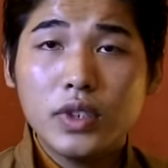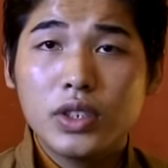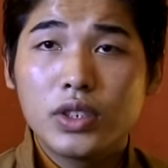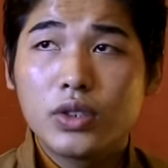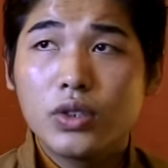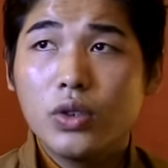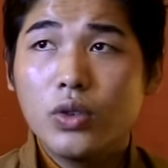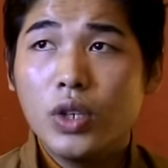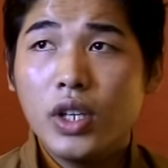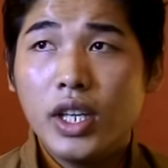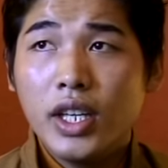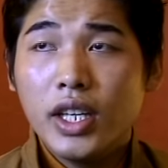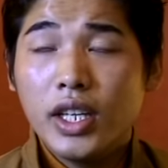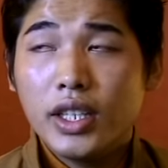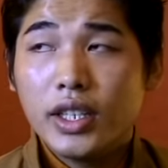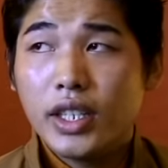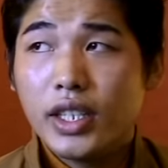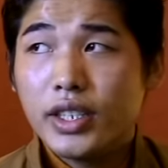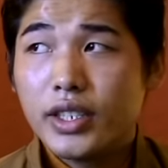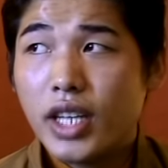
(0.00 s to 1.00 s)
So
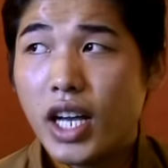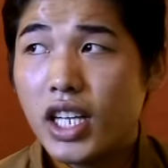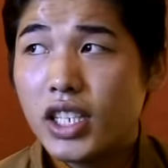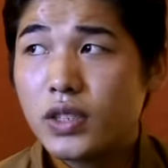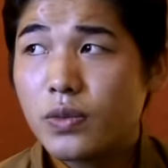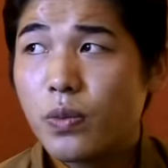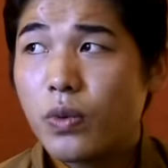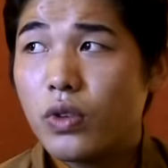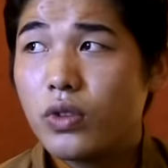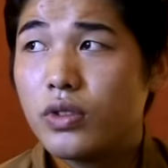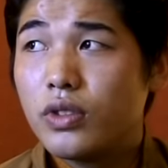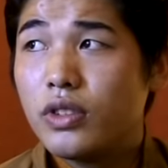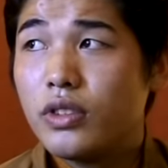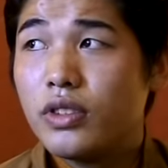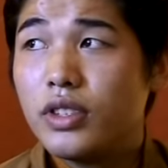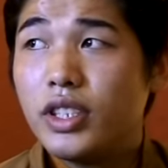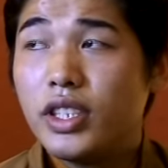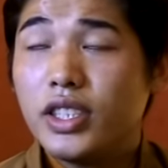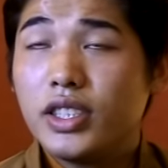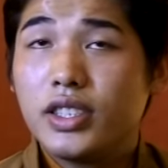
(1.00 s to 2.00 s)
they transport
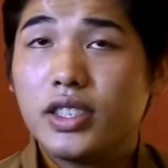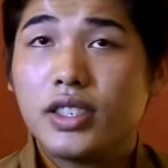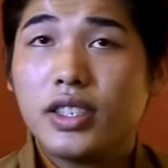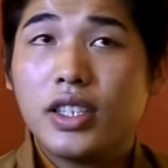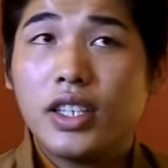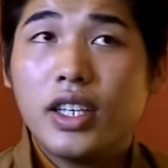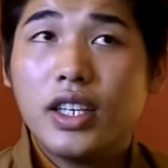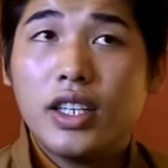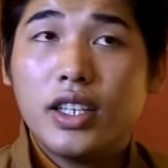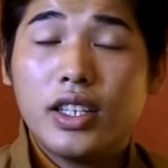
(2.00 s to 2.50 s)
these